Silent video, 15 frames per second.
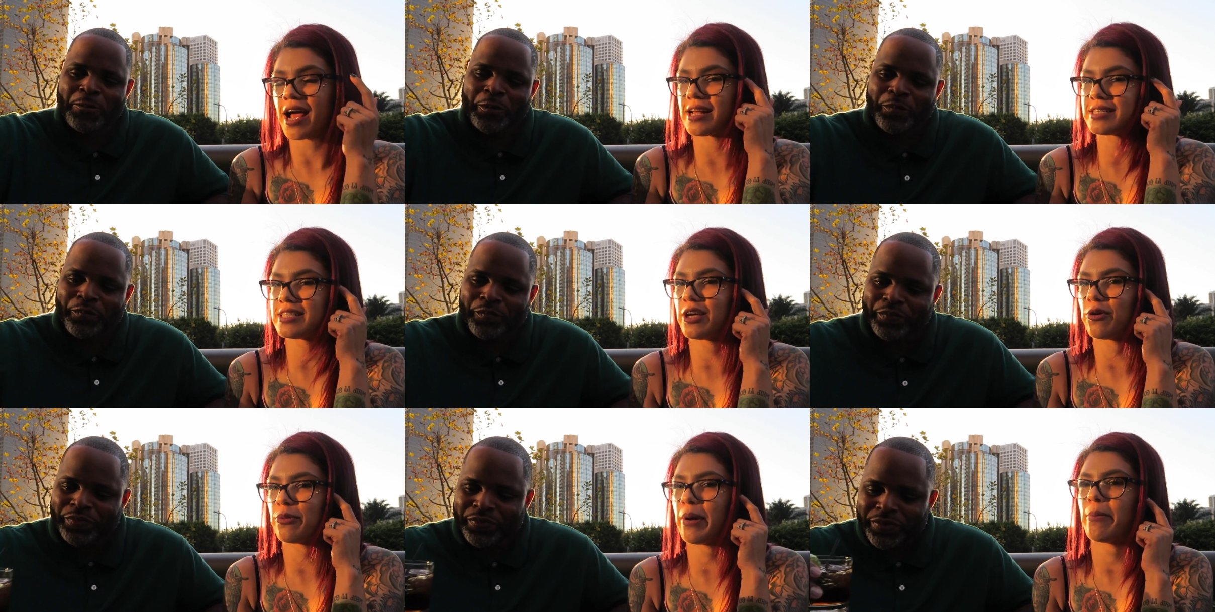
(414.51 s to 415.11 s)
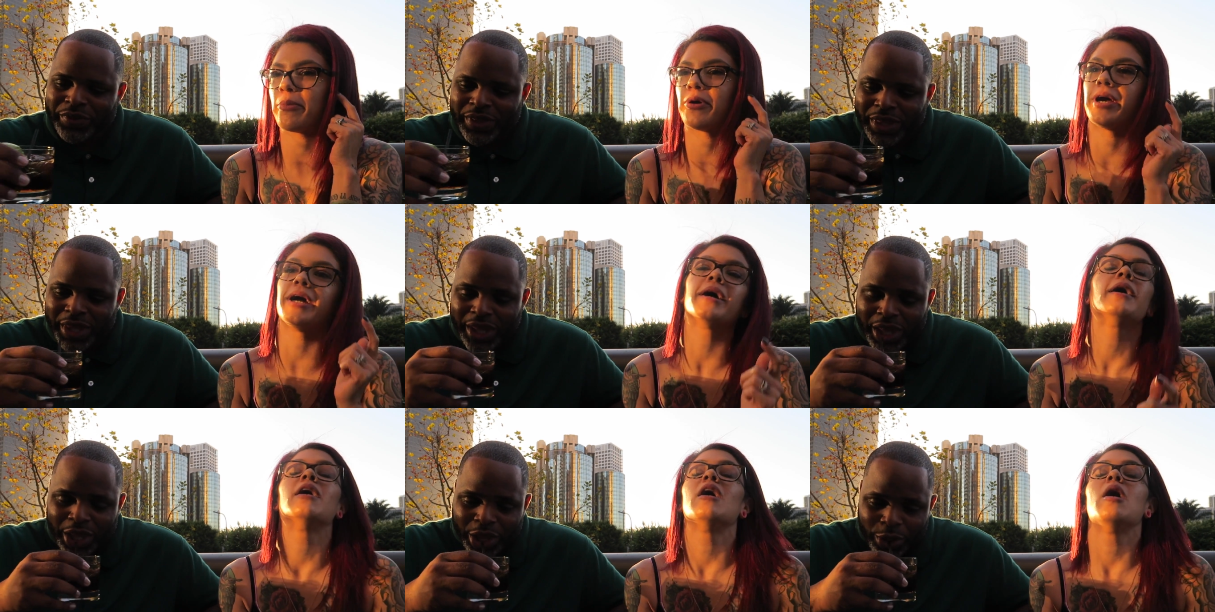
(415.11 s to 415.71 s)
Speaker 1: I, I, still remember it
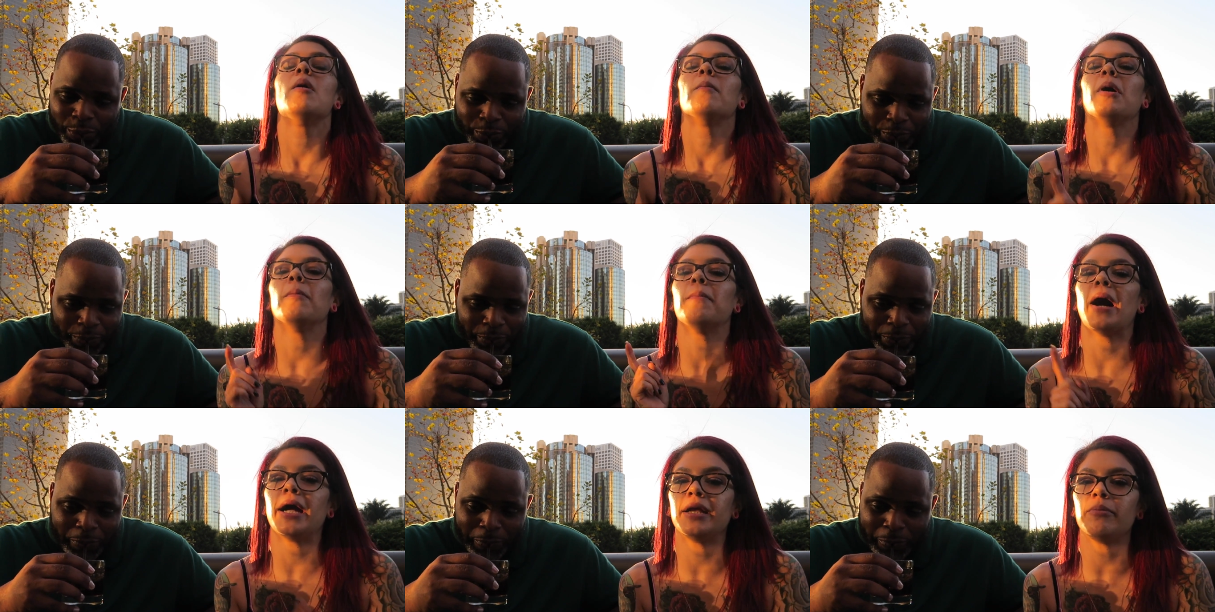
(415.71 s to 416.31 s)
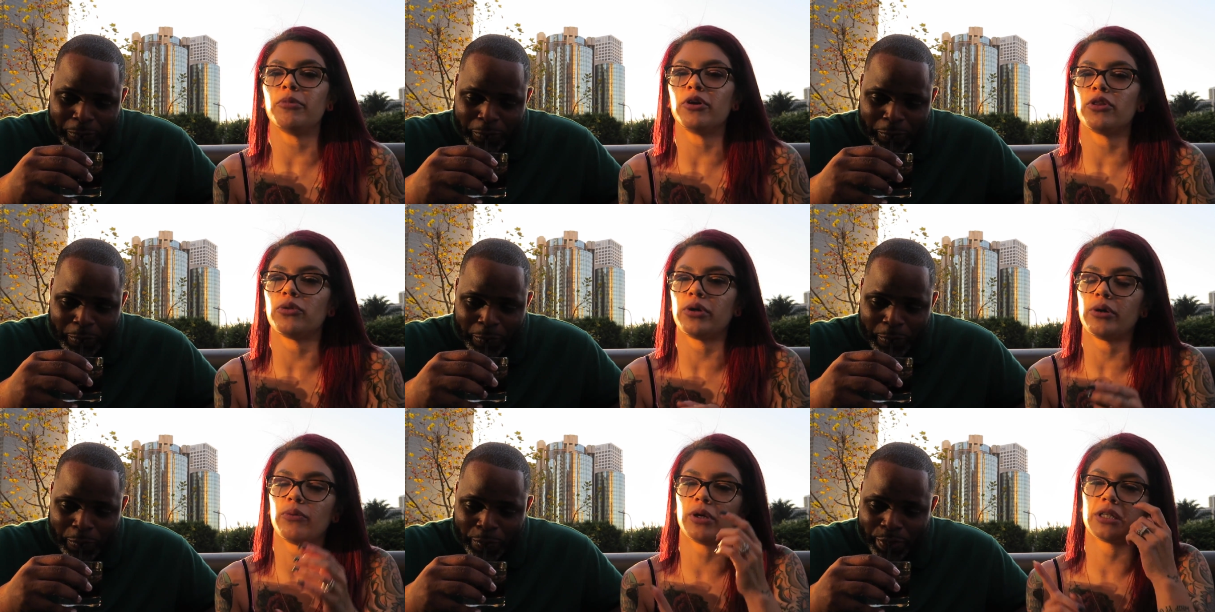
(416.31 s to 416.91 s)
but my number
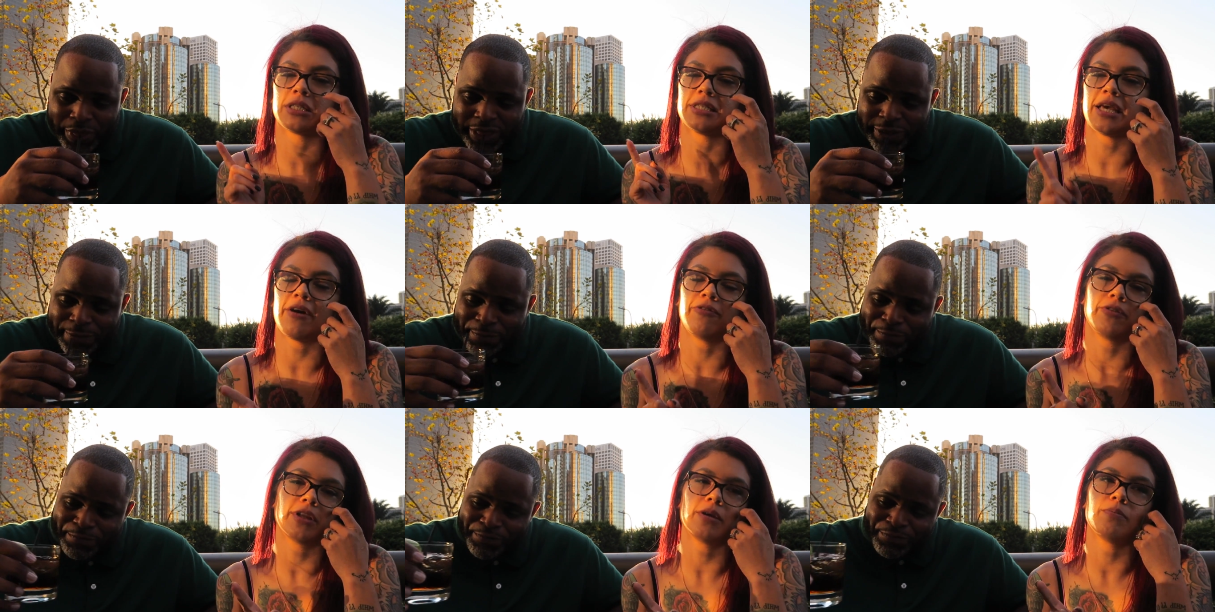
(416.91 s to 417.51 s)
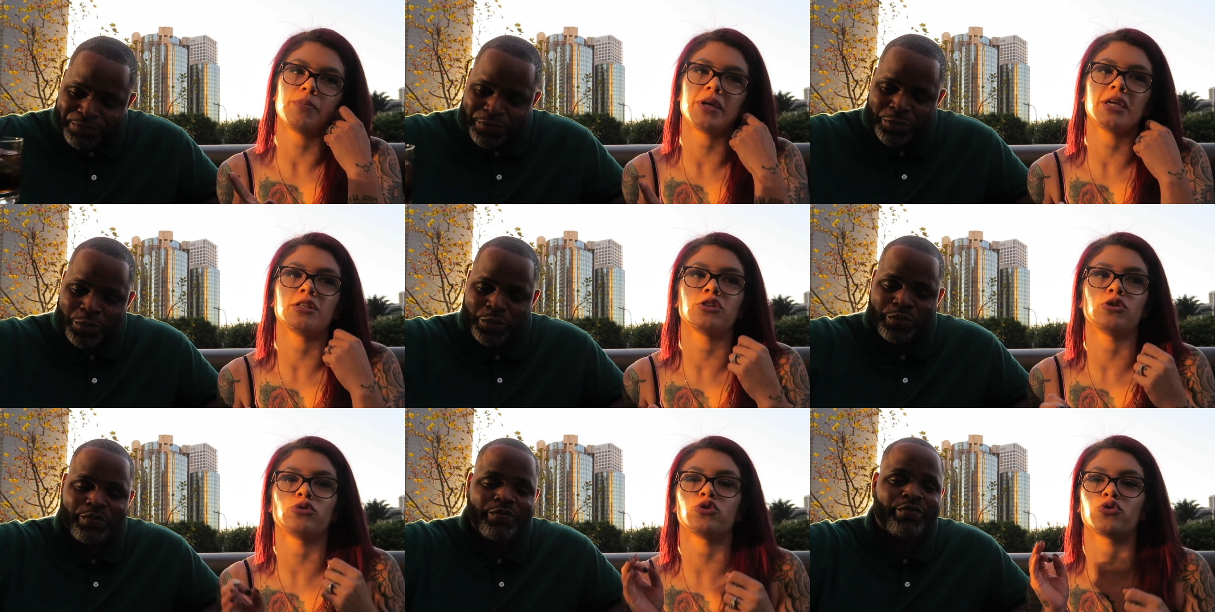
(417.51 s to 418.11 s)
three would definitely be
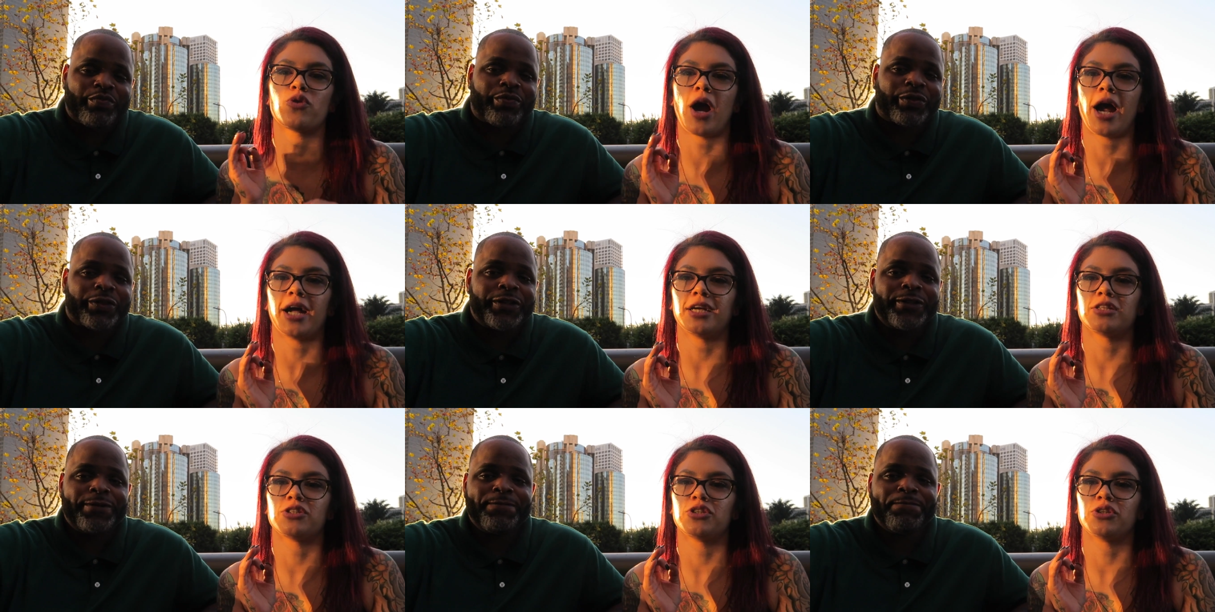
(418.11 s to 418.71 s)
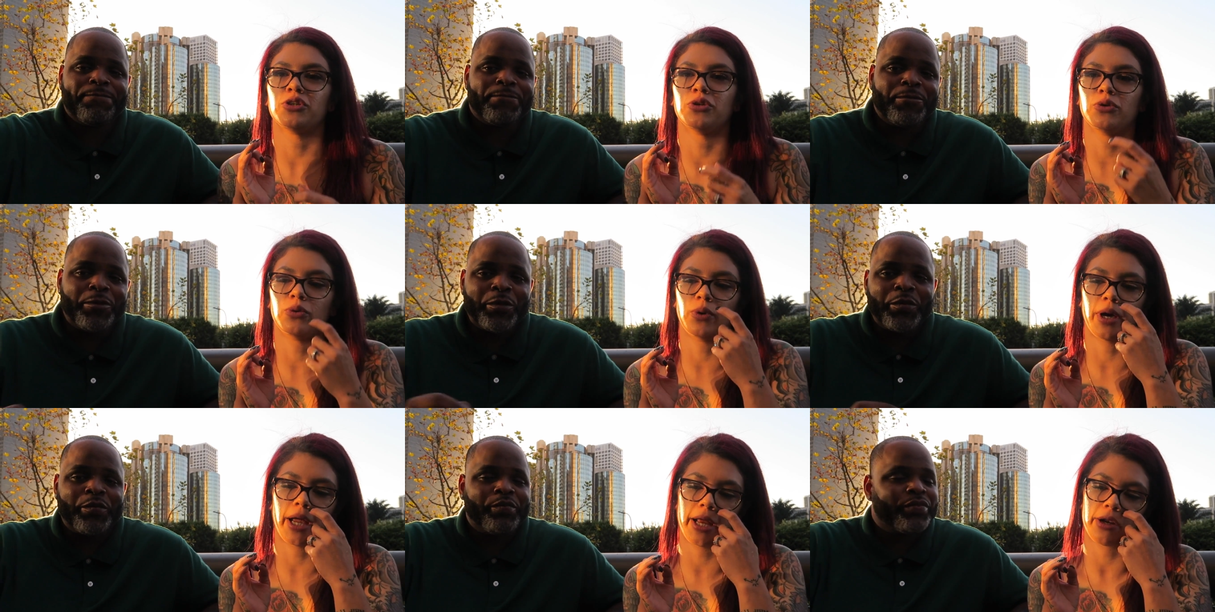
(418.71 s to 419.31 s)
to try
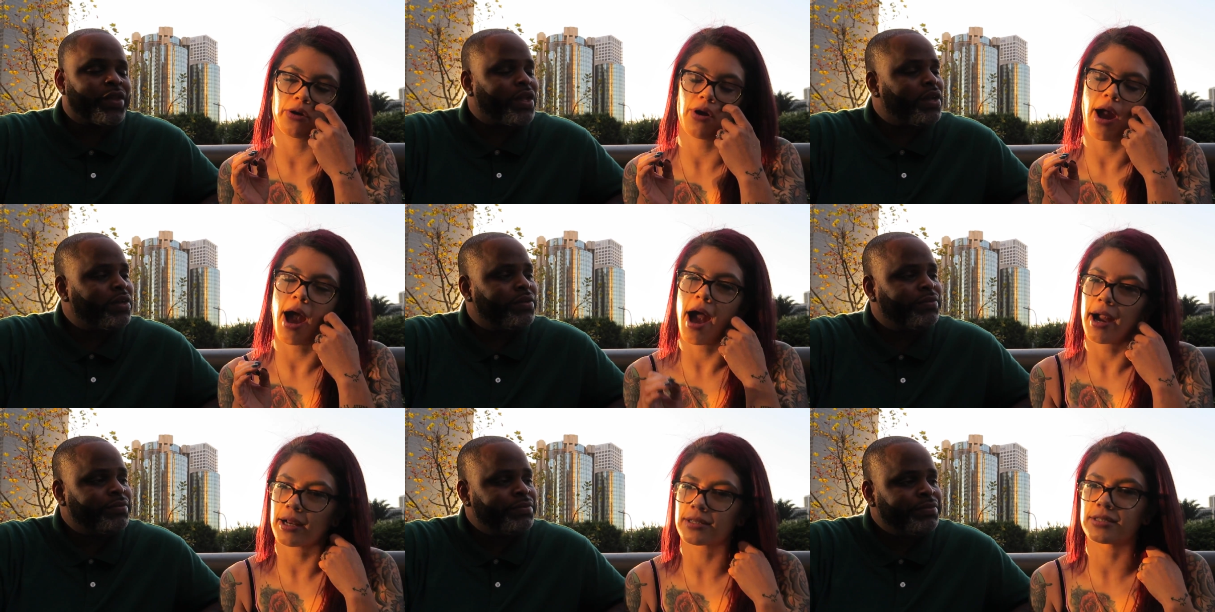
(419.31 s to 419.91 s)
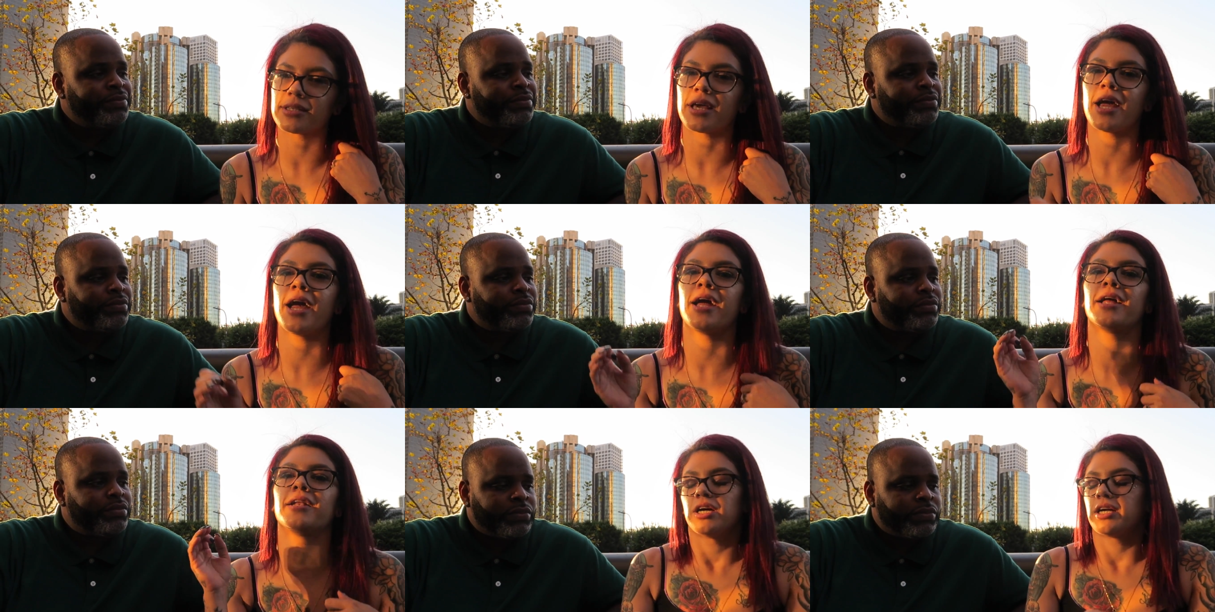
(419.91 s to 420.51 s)
to interact
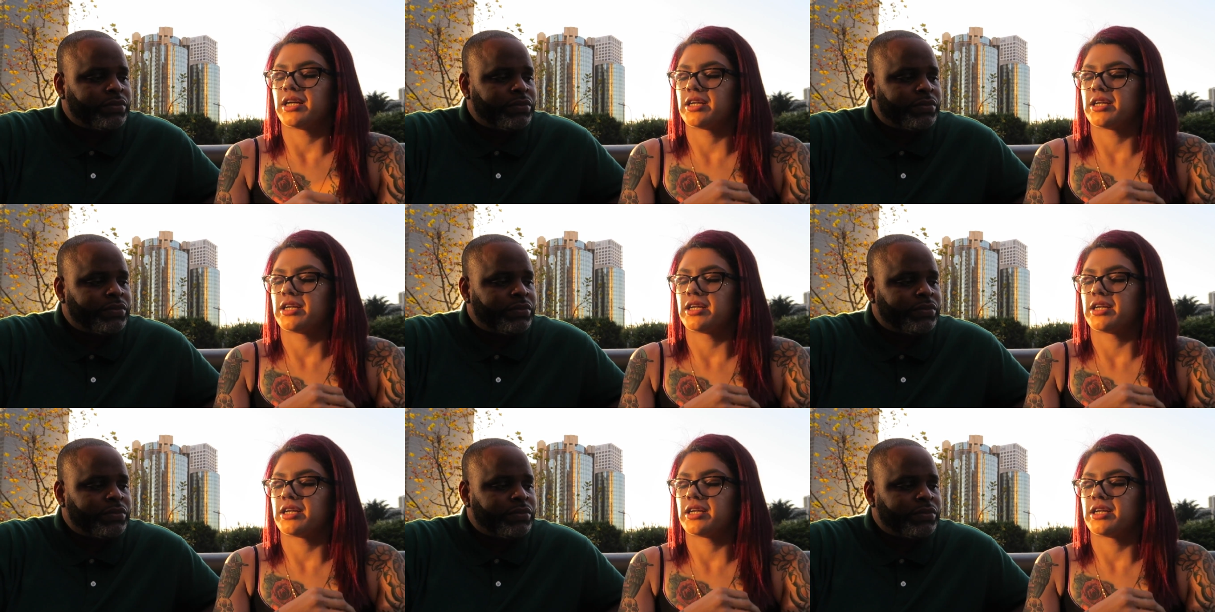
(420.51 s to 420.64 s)
and